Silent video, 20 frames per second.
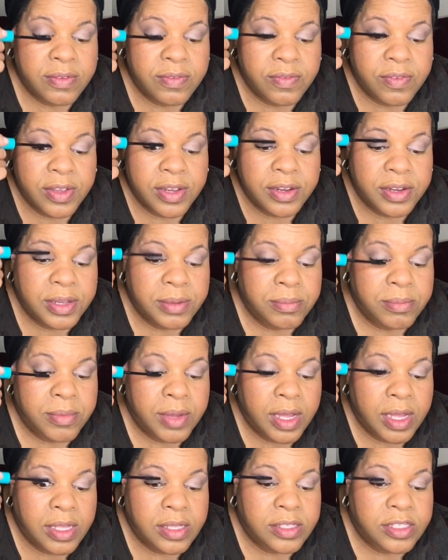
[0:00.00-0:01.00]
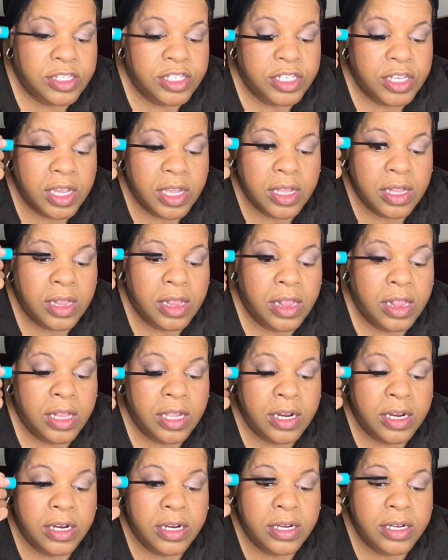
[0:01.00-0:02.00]
very much
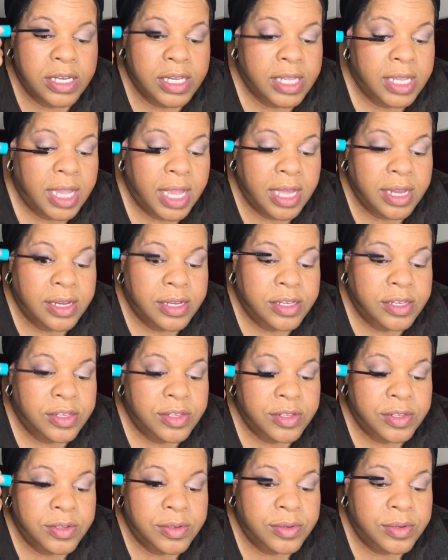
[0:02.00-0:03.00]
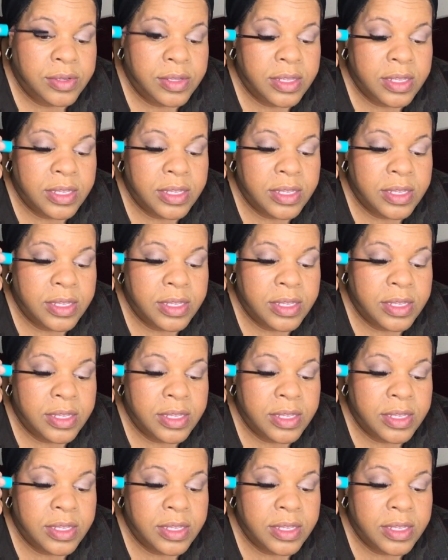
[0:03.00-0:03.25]
learning how to do